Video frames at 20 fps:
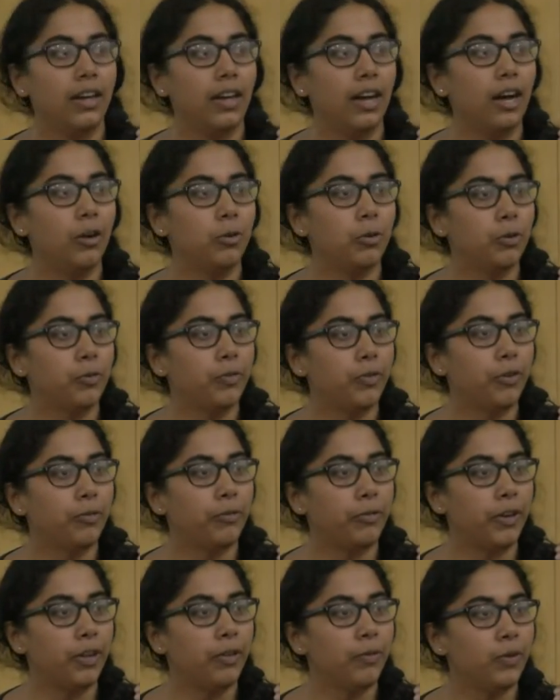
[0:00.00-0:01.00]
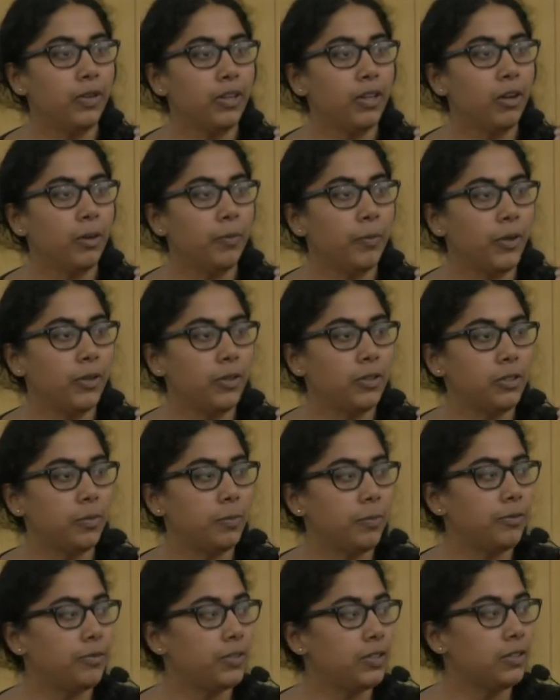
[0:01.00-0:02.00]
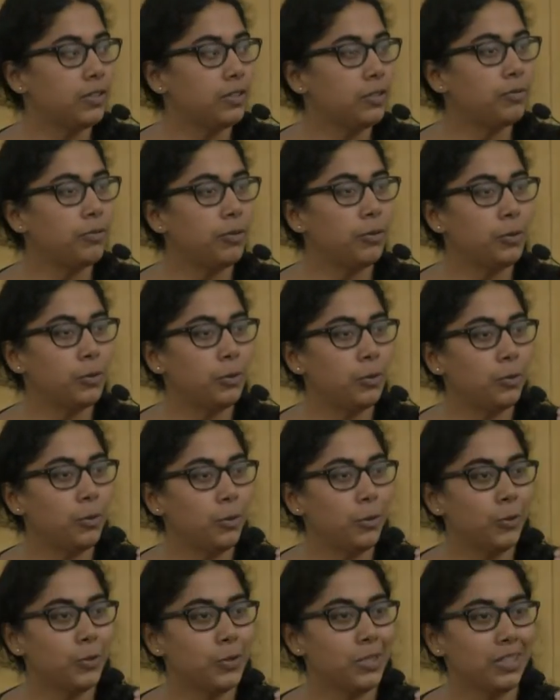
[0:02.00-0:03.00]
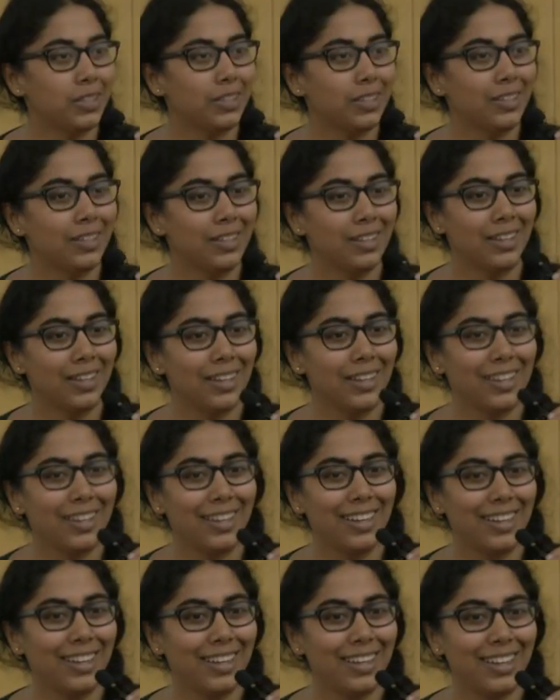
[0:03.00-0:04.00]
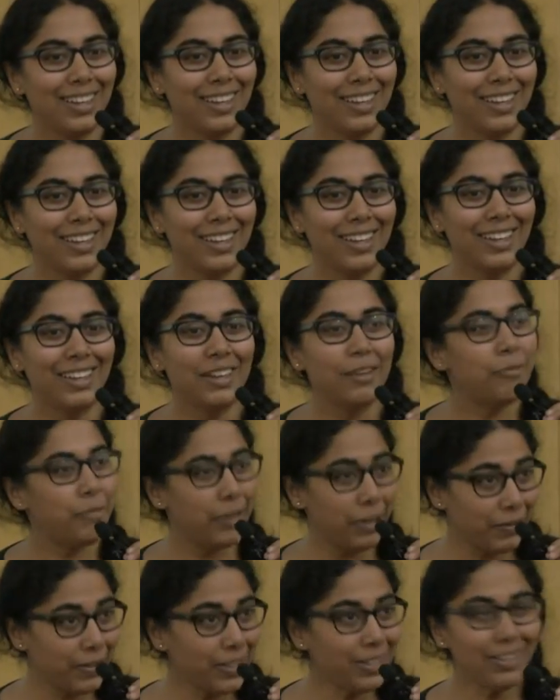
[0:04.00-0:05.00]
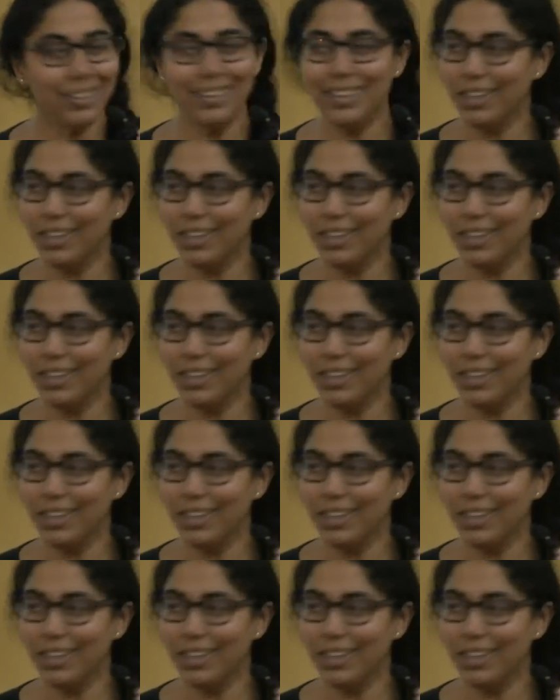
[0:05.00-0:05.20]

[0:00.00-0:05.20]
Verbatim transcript: Out of your free will or because your professors force you to use it? Free will?